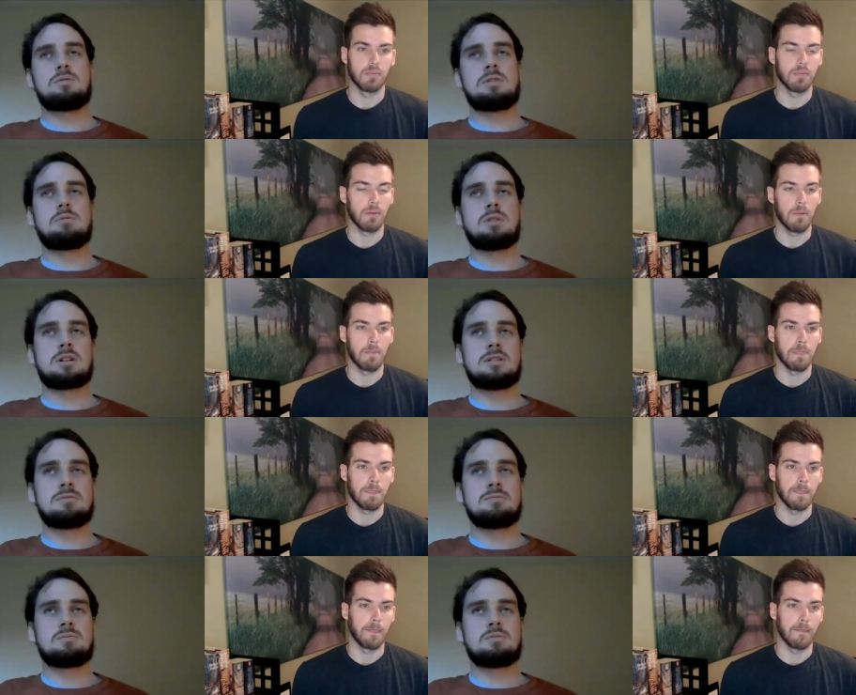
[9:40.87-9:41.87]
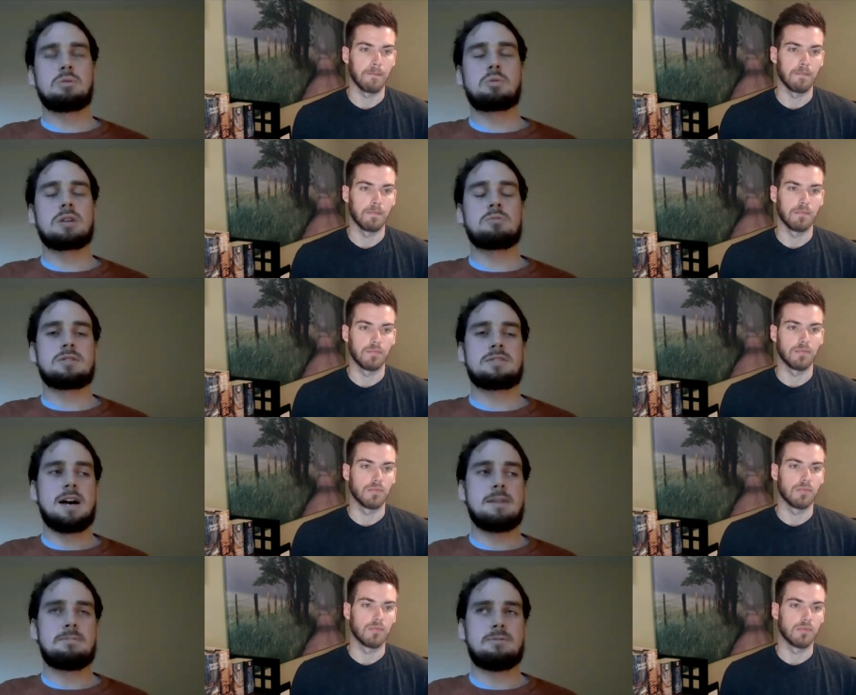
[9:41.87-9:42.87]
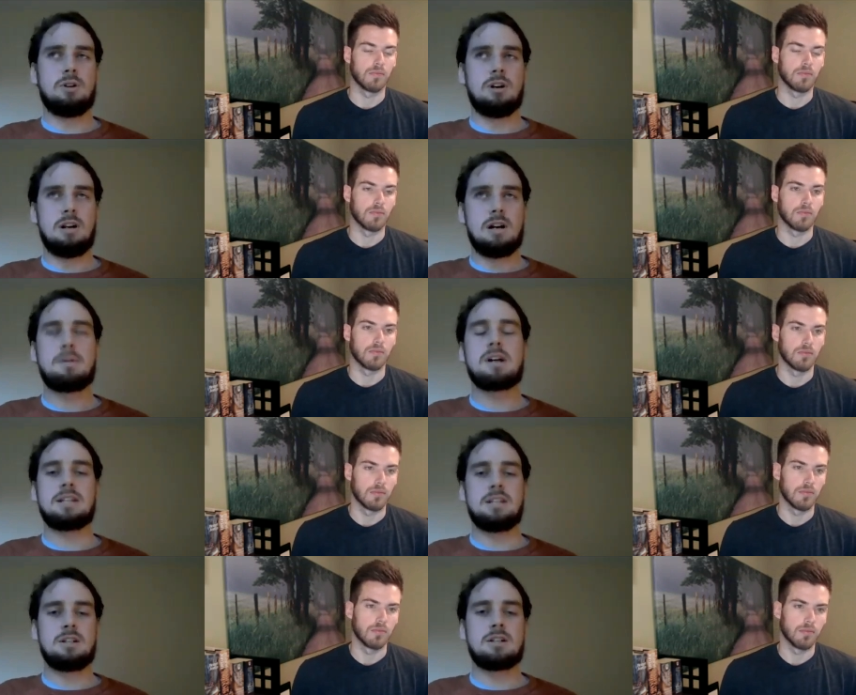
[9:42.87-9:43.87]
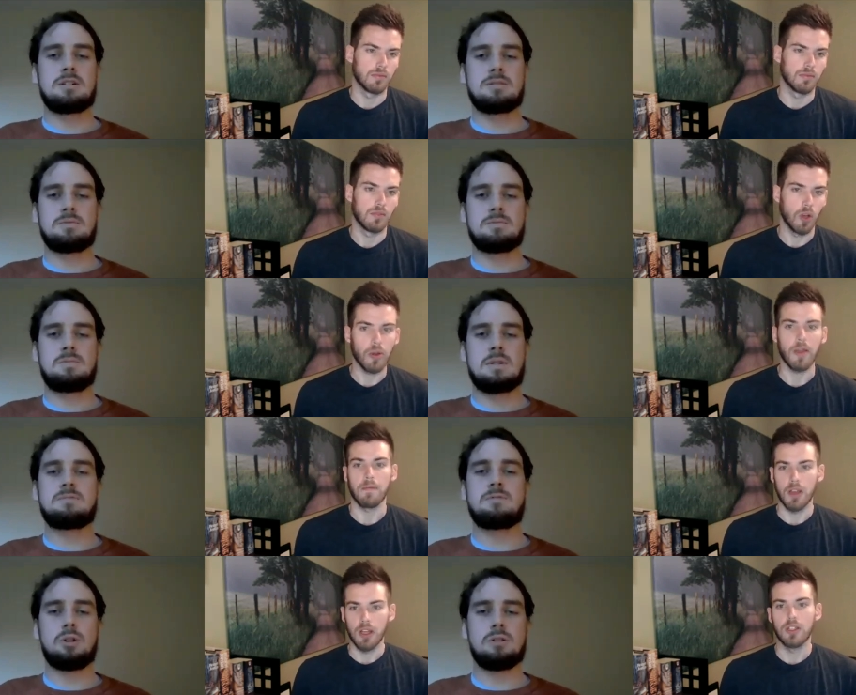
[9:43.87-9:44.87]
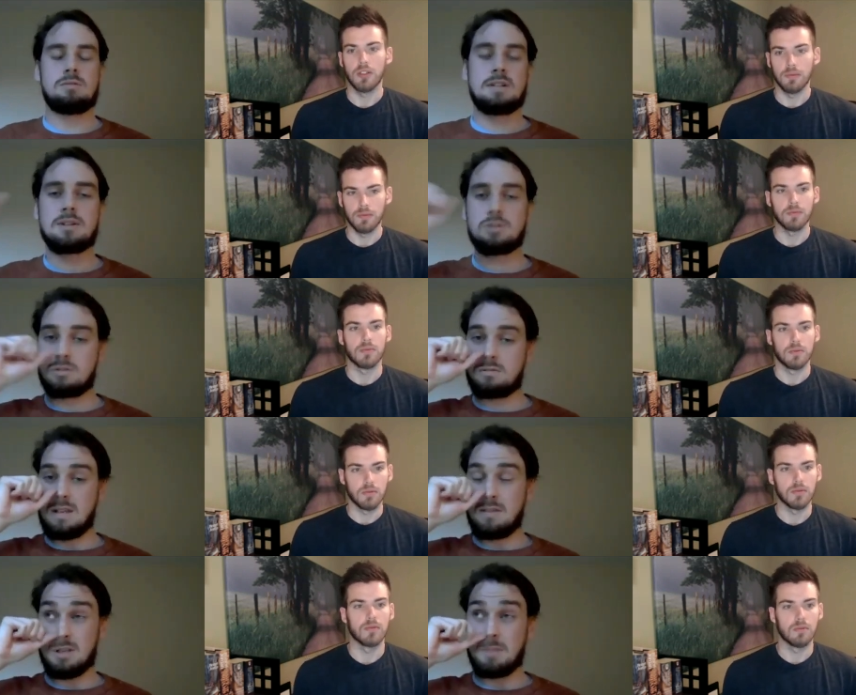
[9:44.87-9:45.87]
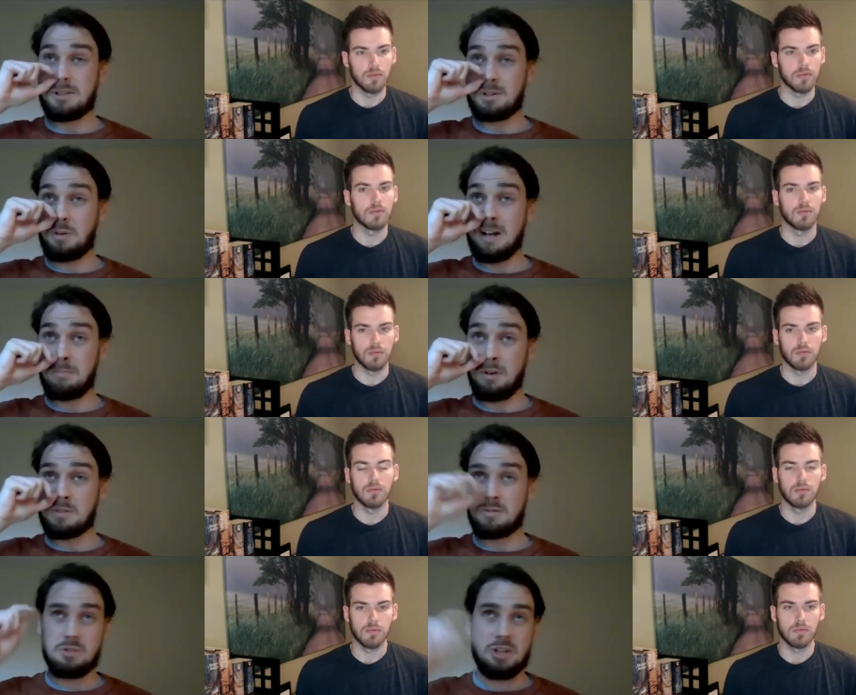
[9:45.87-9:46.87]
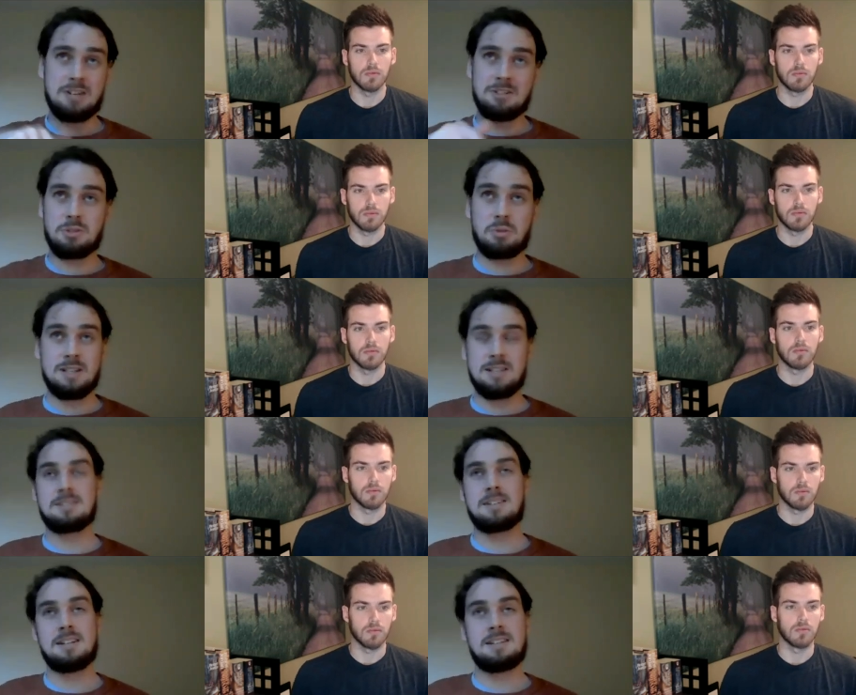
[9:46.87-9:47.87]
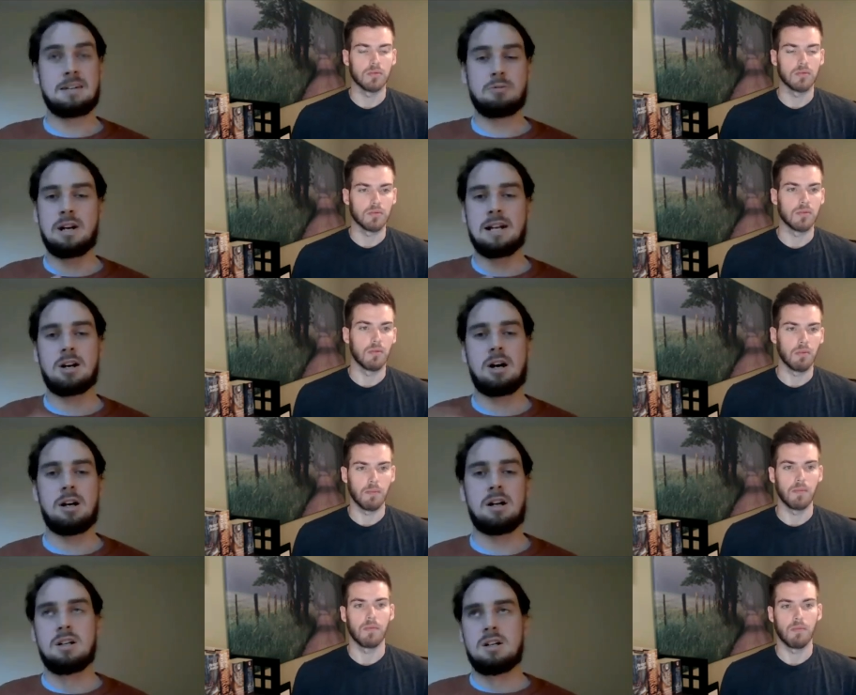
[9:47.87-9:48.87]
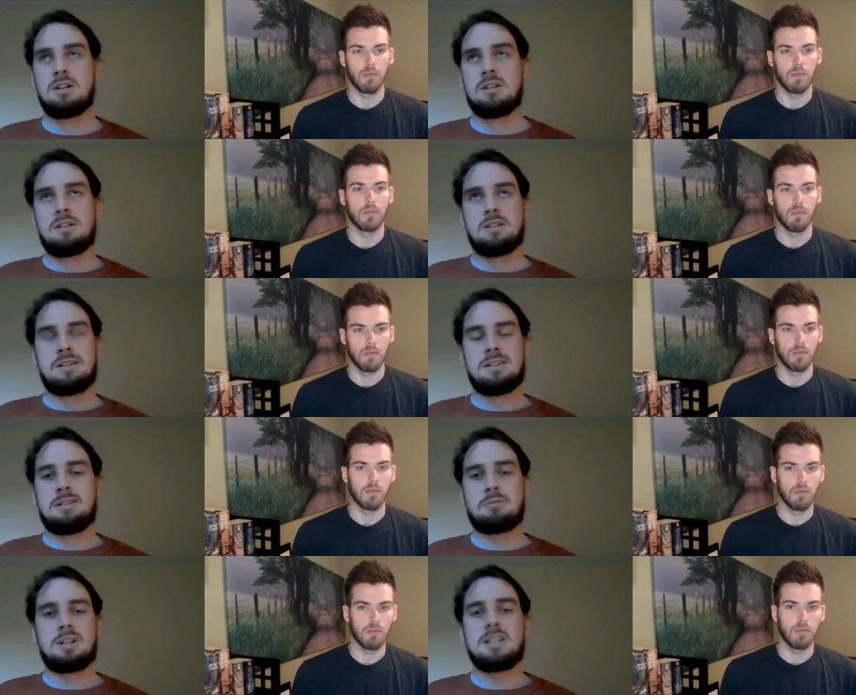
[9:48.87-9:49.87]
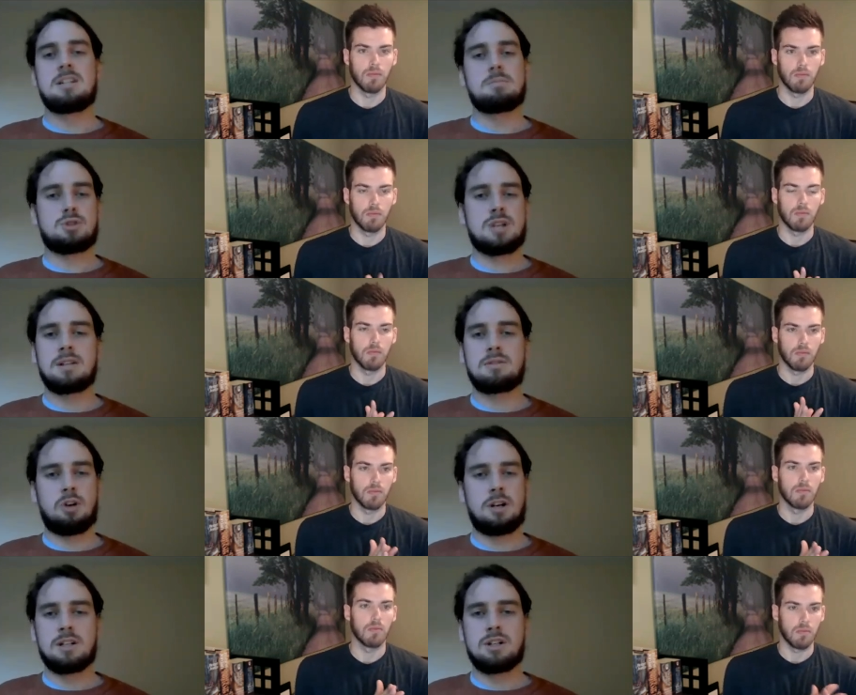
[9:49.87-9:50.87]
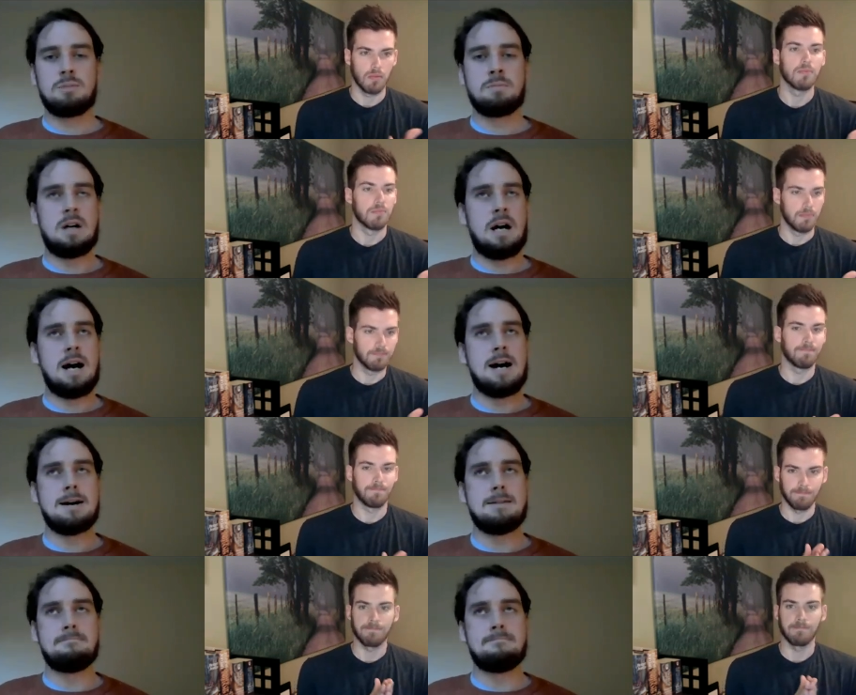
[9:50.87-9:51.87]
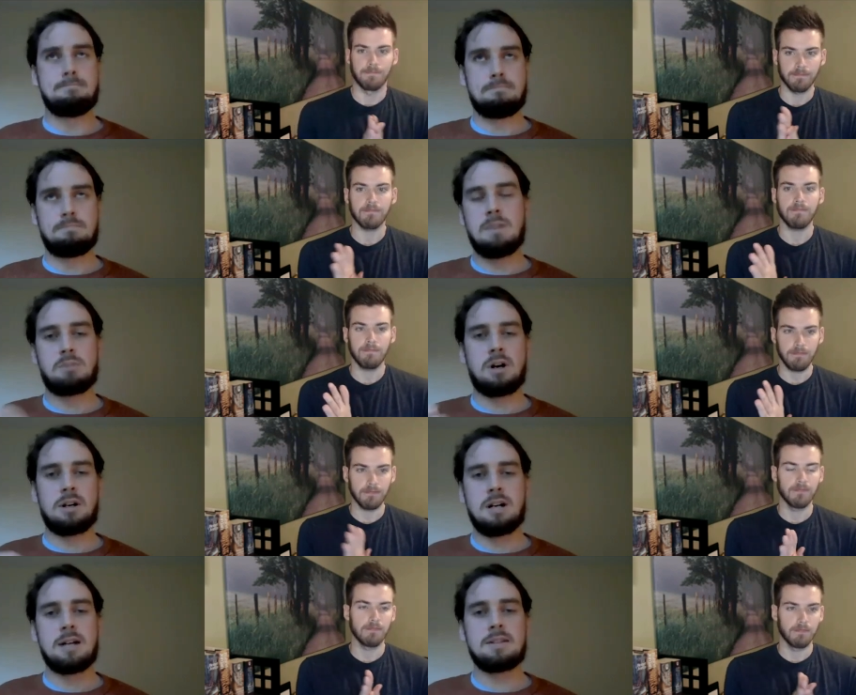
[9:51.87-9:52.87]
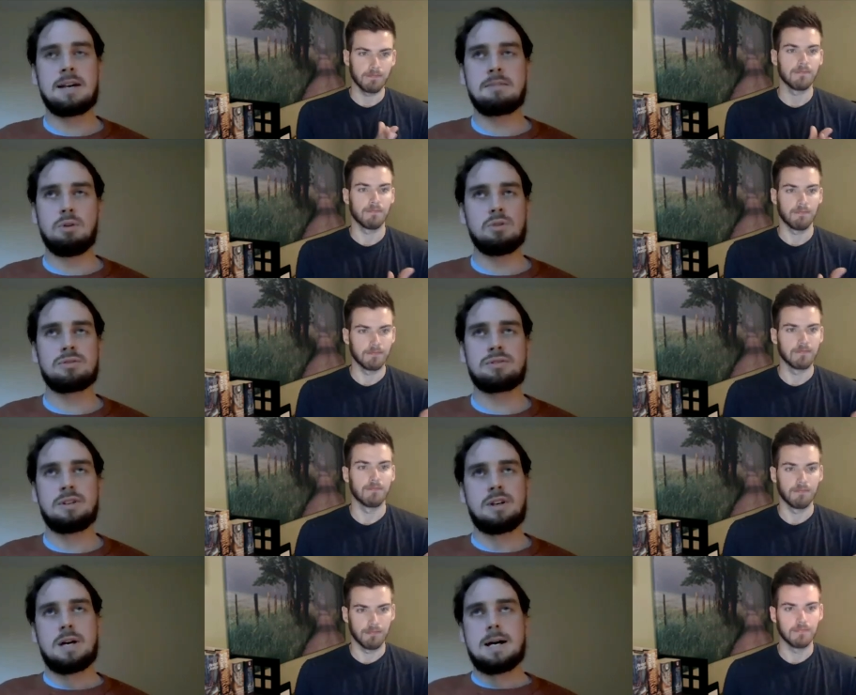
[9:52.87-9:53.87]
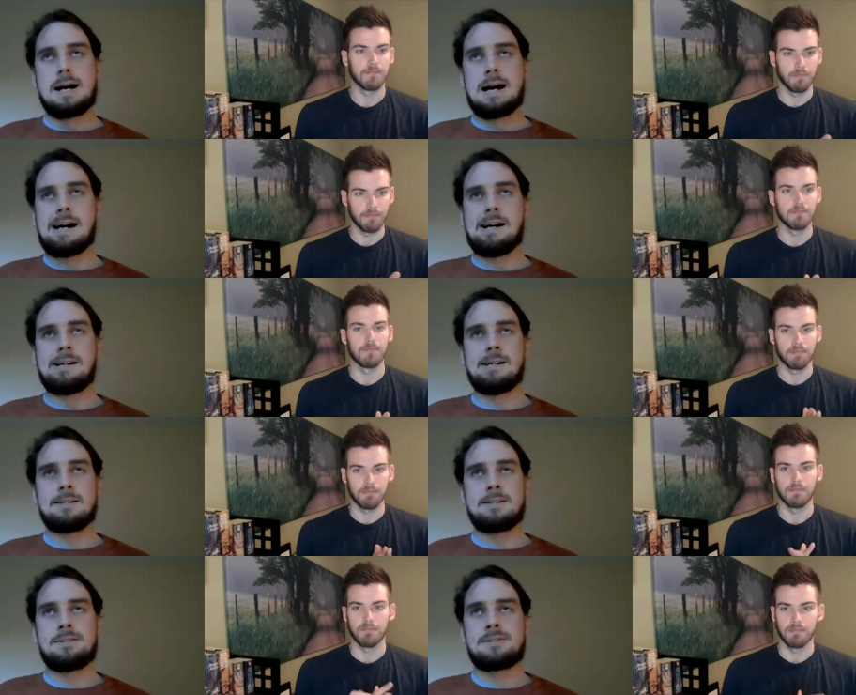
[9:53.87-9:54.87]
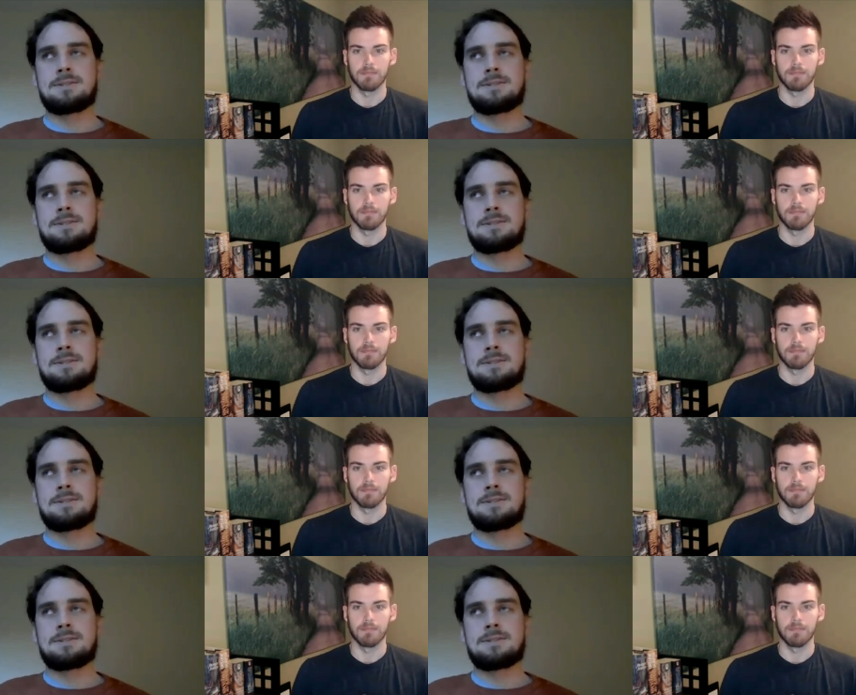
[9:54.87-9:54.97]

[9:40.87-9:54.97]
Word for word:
Speaker 1: we working we were working with them for about a year. Okay. Full yeah. It was about twelve months from January 2018. They were like our they were 80% of our income. Um, my partner and I both. And